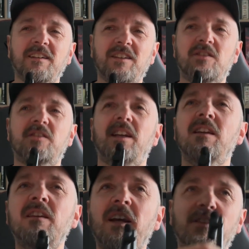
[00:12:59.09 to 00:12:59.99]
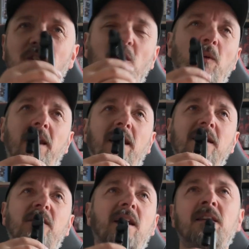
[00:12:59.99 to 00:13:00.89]
It's just in there to do it, and
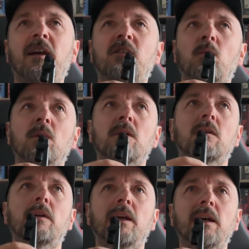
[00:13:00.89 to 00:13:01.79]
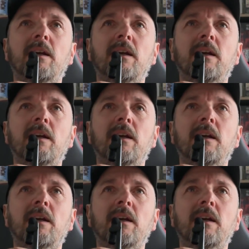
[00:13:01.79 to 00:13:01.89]
it's in there to work on it.